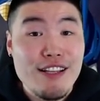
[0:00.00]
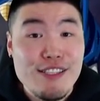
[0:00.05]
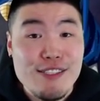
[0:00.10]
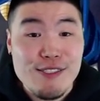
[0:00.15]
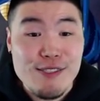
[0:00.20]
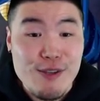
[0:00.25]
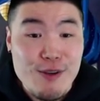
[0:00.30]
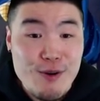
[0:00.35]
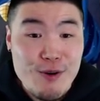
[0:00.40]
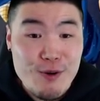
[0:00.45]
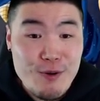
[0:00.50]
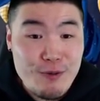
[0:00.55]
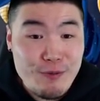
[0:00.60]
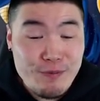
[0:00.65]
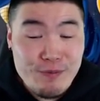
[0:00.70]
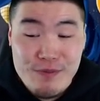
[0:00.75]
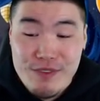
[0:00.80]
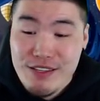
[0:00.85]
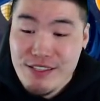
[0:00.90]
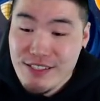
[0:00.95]
So
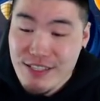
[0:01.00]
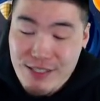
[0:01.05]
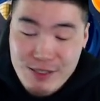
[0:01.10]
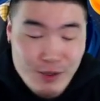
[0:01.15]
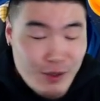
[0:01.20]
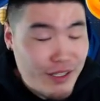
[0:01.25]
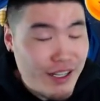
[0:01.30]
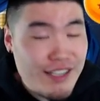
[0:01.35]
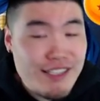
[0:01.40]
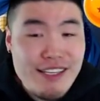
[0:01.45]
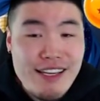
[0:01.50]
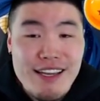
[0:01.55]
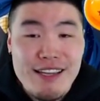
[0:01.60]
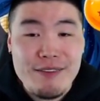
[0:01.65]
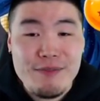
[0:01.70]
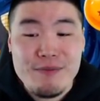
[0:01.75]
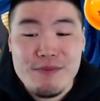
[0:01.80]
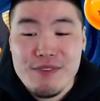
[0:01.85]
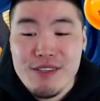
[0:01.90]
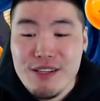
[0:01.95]
just hold on tight,
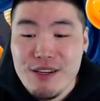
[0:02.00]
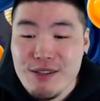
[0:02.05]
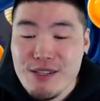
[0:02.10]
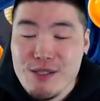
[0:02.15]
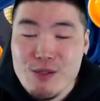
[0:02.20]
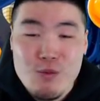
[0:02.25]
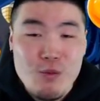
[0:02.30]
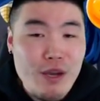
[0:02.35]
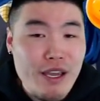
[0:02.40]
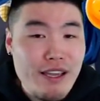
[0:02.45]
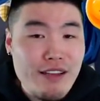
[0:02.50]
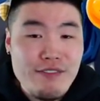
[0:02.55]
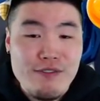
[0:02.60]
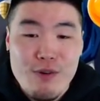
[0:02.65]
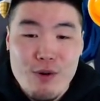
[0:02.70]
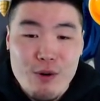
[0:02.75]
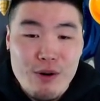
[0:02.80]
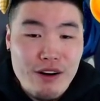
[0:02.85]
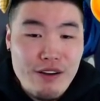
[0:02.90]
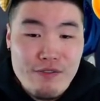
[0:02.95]
you know, just wait
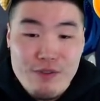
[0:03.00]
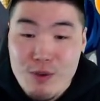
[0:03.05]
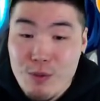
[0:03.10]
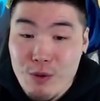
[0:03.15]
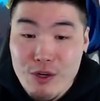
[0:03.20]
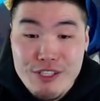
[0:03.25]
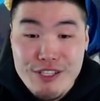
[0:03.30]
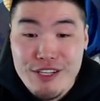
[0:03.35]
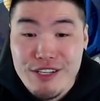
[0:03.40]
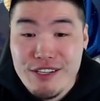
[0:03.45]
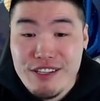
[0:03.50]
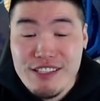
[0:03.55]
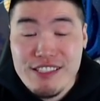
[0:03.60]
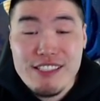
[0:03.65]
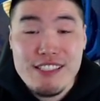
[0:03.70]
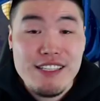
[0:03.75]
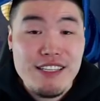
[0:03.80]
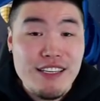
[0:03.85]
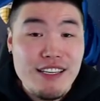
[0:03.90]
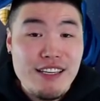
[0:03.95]
for a few more turns
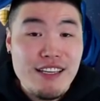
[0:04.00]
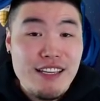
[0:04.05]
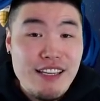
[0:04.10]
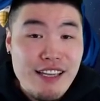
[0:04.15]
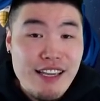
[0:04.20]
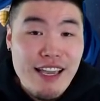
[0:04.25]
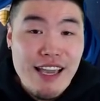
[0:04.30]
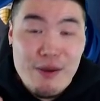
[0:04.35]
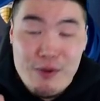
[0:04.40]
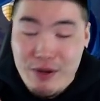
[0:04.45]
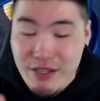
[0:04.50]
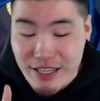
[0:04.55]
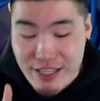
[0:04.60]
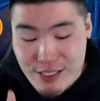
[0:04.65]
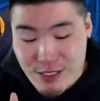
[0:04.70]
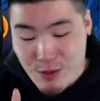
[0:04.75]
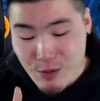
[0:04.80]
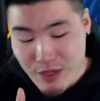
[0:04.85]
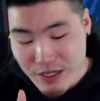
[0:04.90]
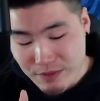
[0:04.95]
and we'll get
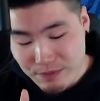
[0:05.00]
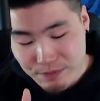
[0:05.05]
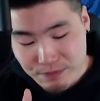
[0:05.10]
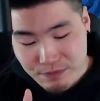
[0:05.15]
to it.